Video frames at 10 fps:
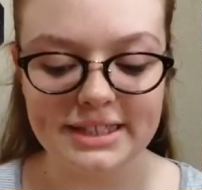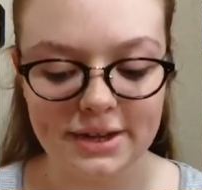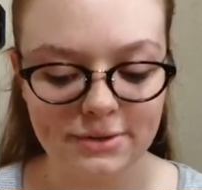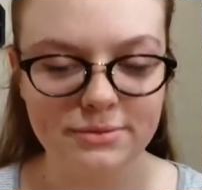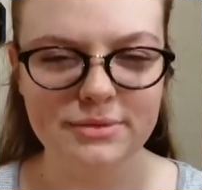I
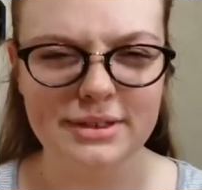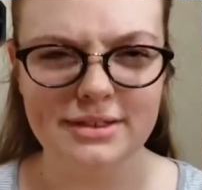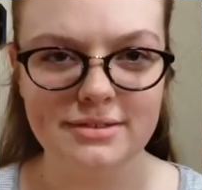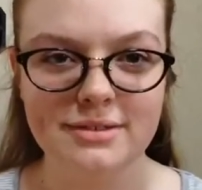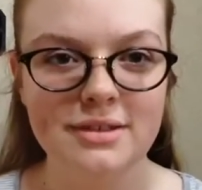don't
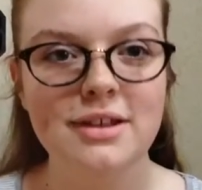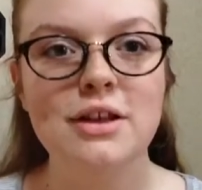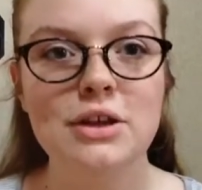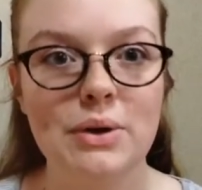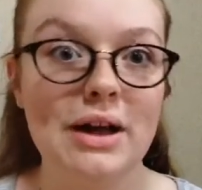really
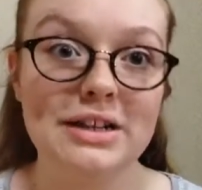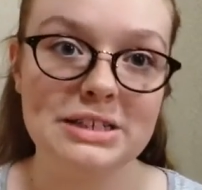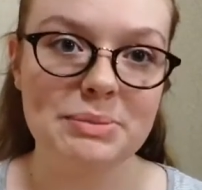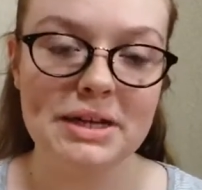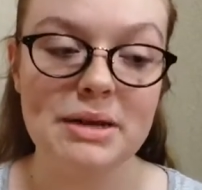know how to
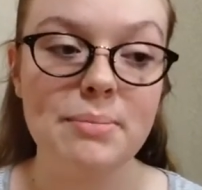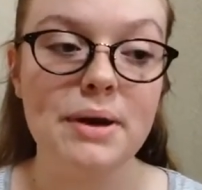explain it,